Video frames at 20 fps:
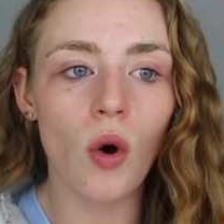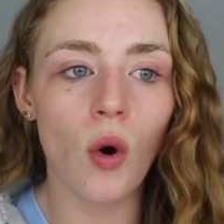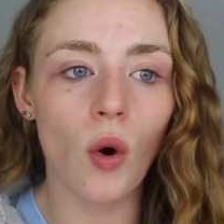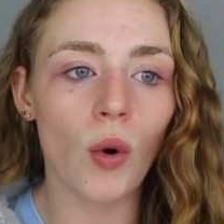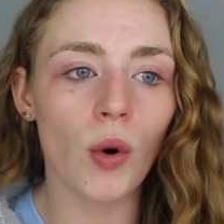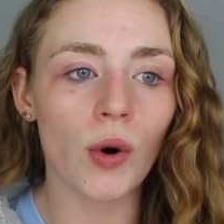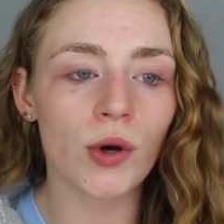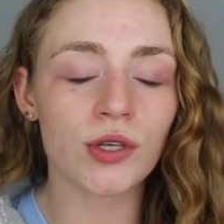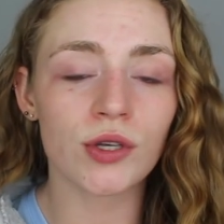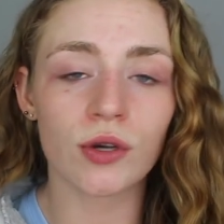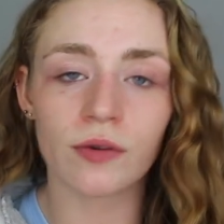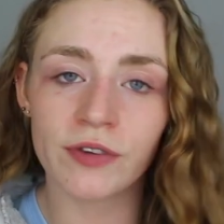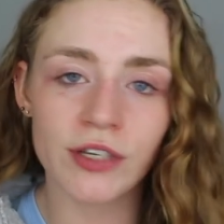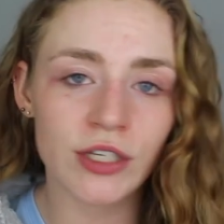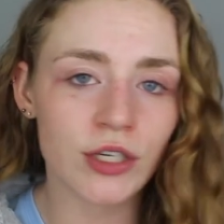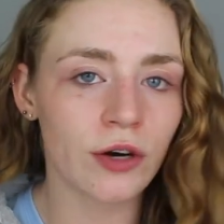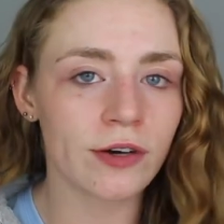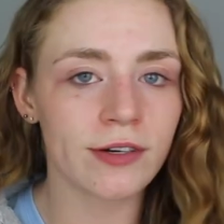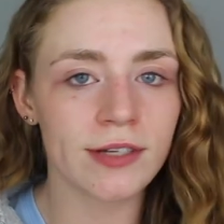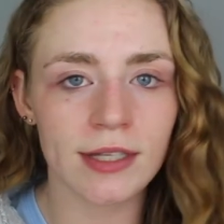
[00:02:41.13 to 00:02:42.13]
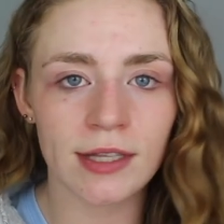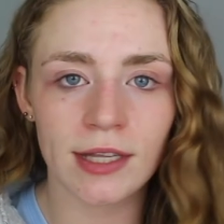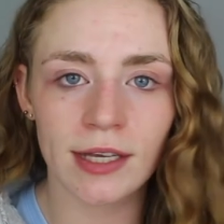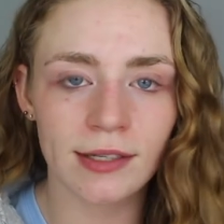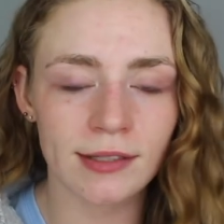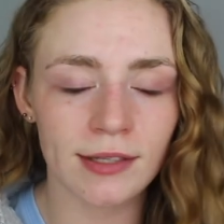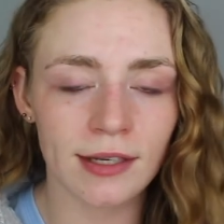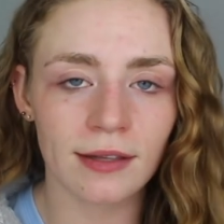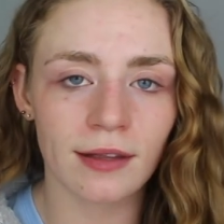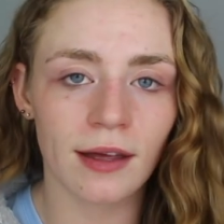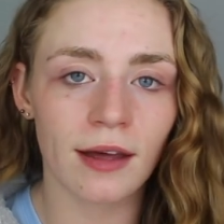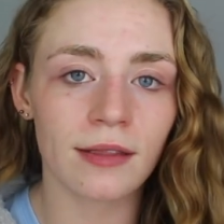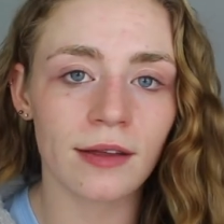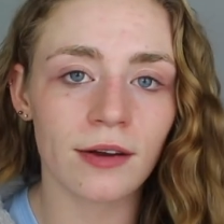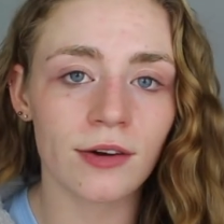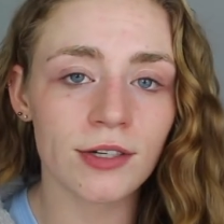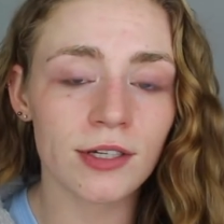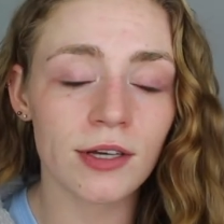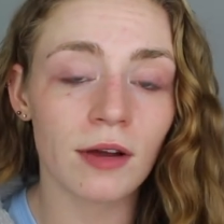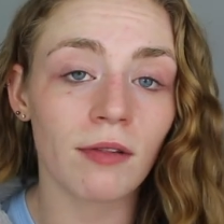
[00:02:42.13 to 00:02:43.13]
or surface dirts and things like that
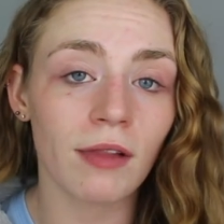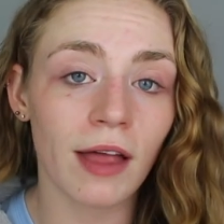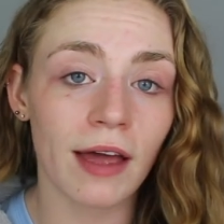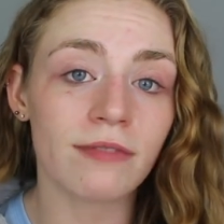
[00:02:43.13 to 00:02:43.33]
that are still